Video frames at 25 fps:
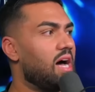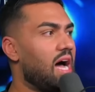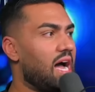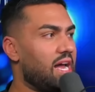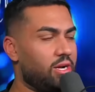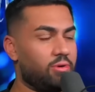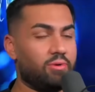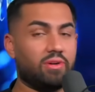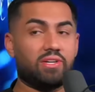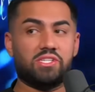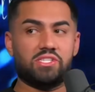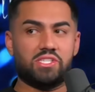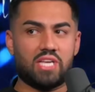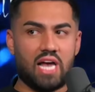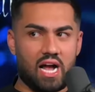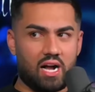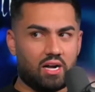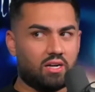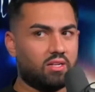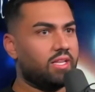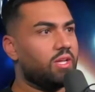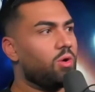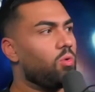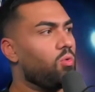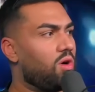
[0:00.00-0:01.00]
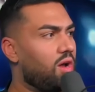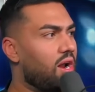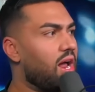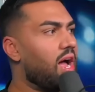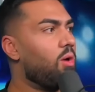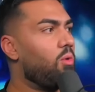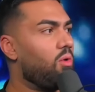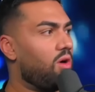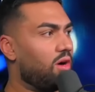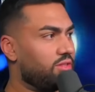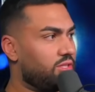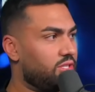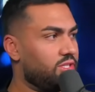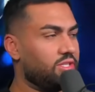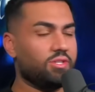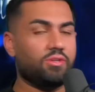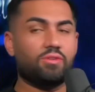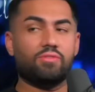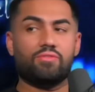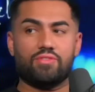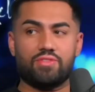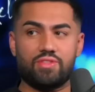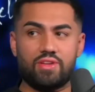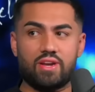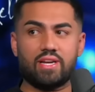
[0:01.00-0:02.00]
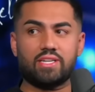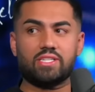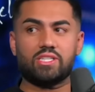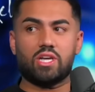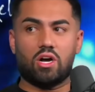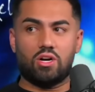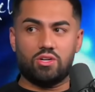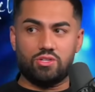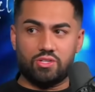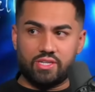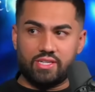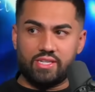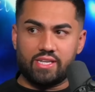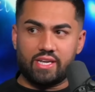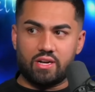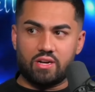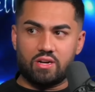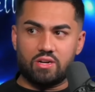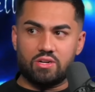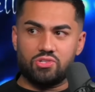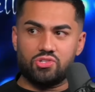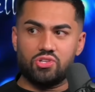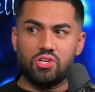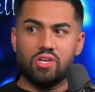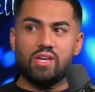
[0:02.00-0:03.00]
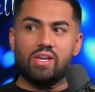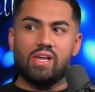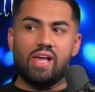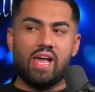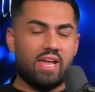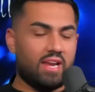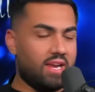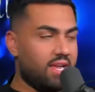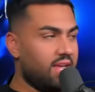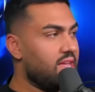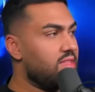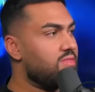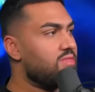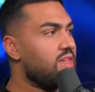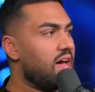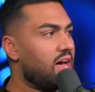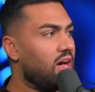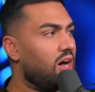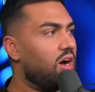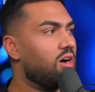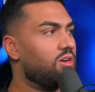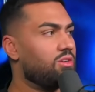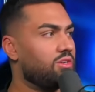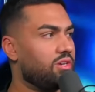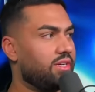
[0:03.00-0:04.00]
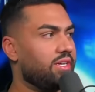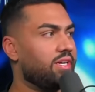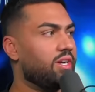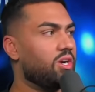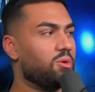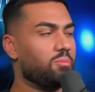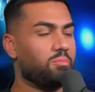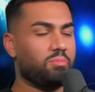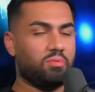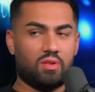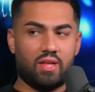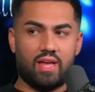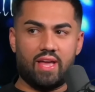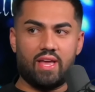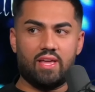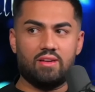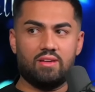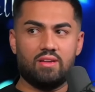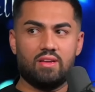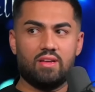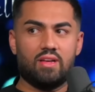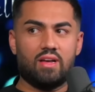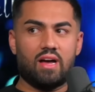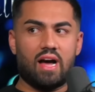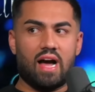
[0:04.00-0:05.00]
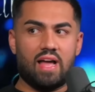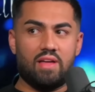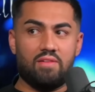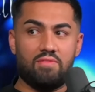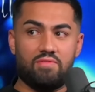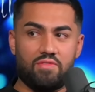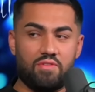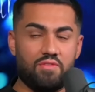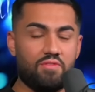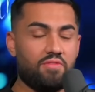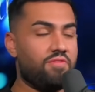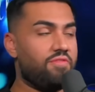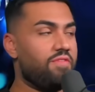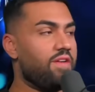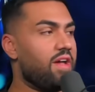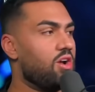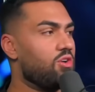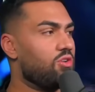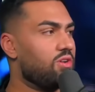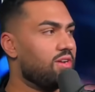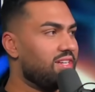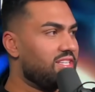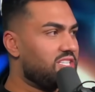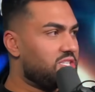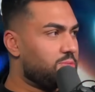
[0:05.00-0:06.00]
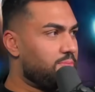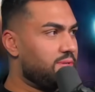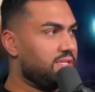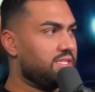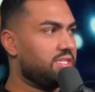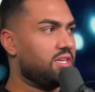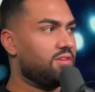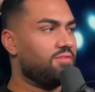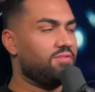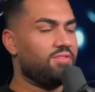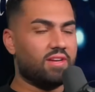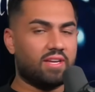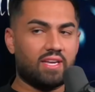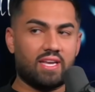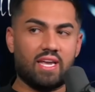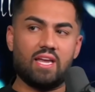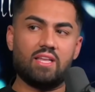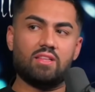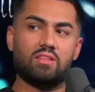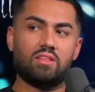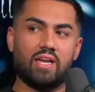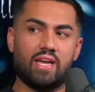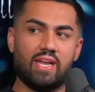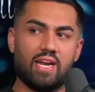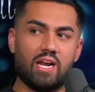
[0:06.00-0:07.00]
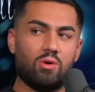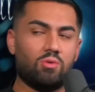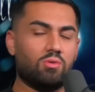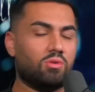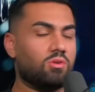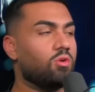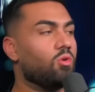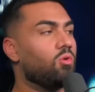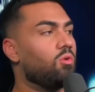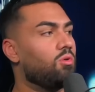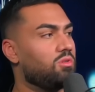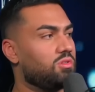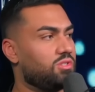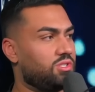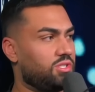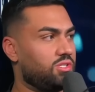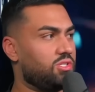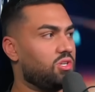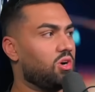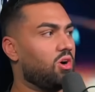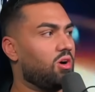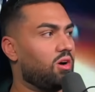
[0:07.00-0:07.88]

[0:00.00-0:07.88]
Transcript: I know exactly what I want to do for the next hundred years. And in that hundred year plan, I have very specific and laid out goals and